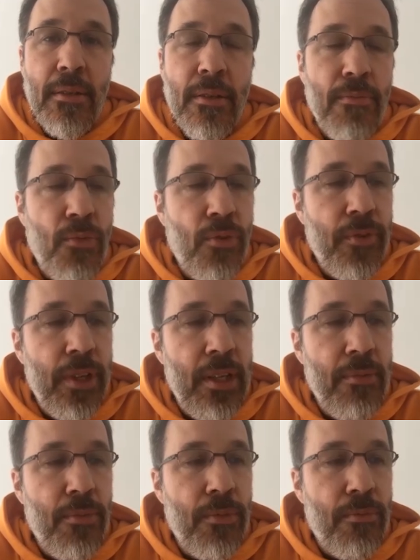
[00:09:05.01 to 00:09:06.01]

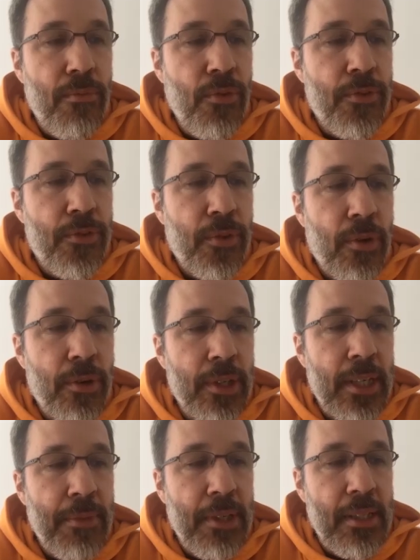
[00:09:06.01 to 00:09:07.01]
movie moves forward.
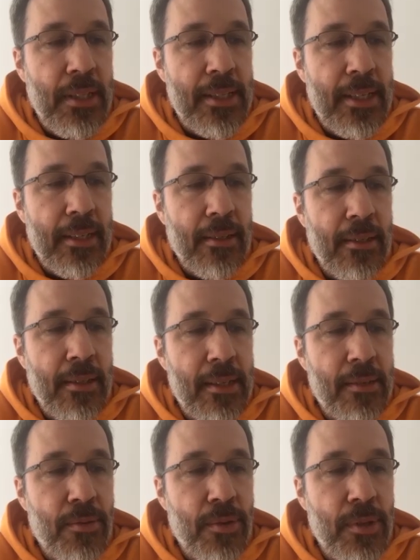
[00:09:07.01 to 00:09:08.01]
I mean, it's like
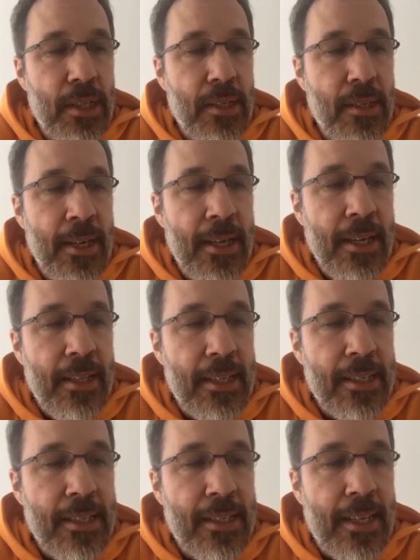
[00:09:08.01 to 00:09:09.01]

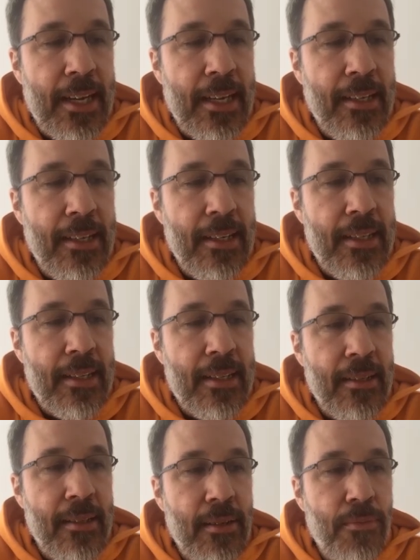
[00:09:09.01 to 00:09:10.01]
there's this idea that
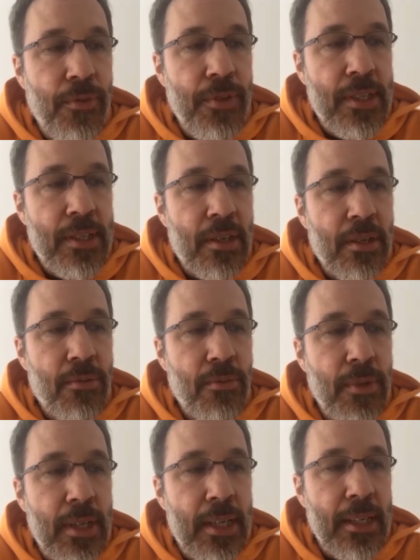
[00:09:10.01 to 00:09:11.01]
the movie start
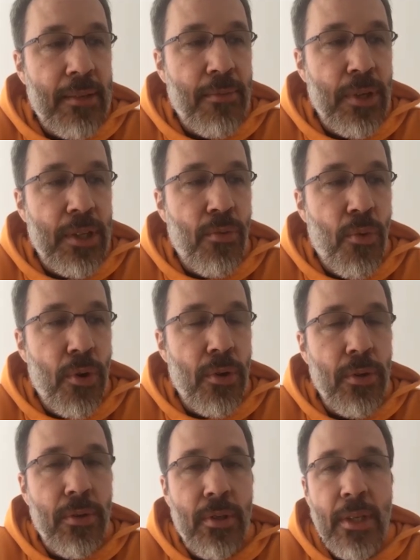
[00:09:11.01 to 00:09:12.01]
like when the
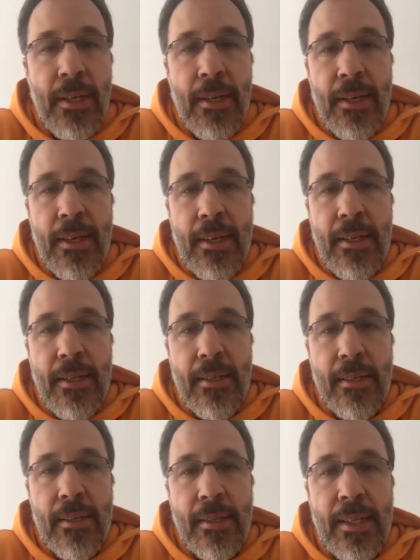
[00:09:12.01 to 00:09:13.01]
world
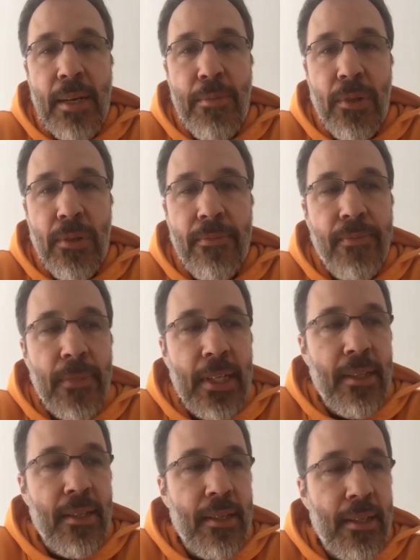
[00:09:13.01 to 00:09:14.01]
is stable,
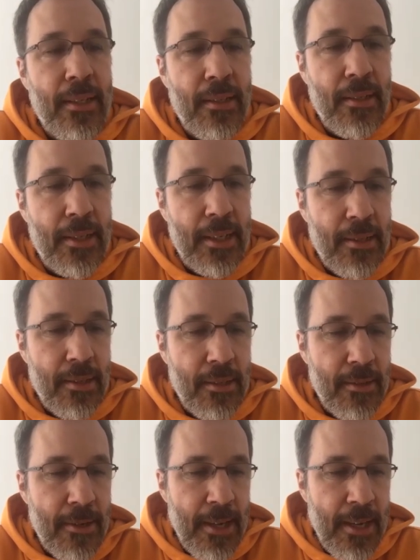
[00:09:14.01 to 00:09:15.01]
and that
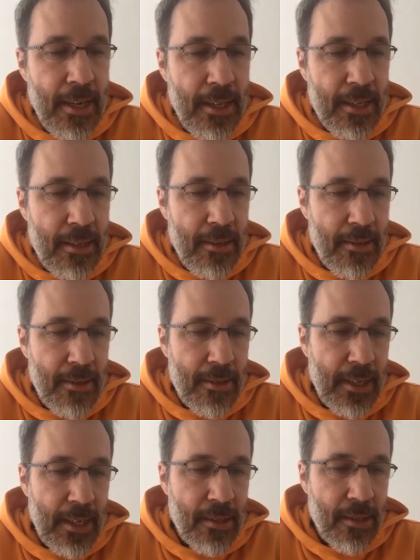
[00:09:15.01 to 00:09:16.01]
the
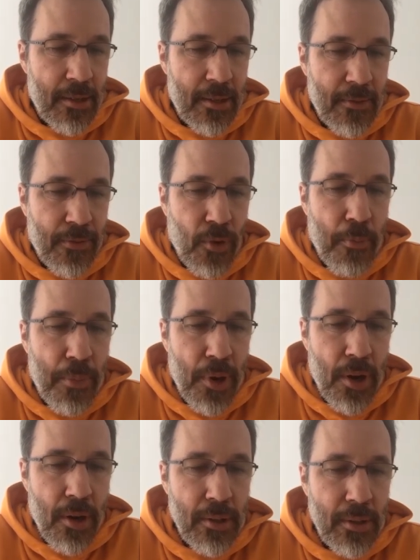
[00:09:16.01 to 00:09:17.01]
things are for
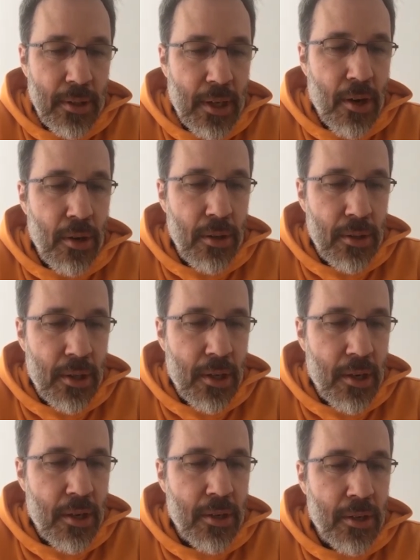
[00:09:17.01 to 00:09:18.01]
Paul
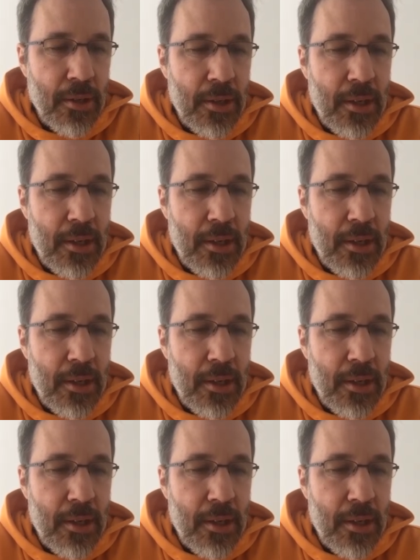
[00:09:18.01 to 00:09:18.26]
are